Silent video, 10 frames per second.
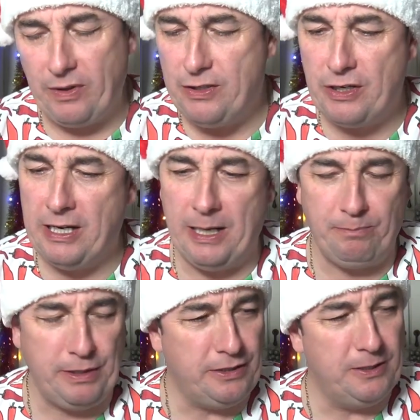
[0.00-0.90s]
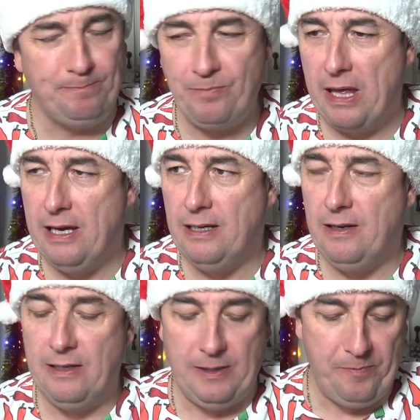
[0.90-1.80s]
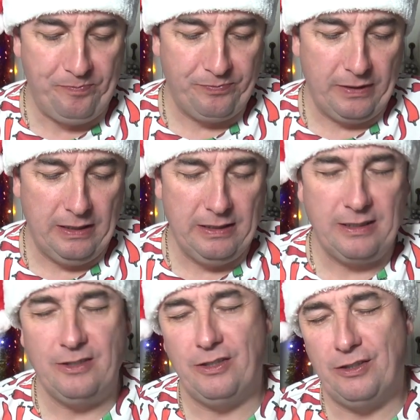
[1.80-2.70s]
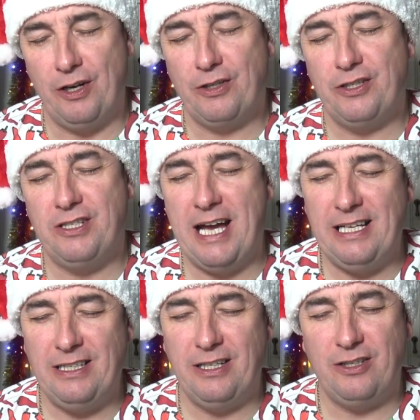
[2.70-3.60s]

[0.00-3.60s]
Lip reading: You can't beat. Because the duck's tender,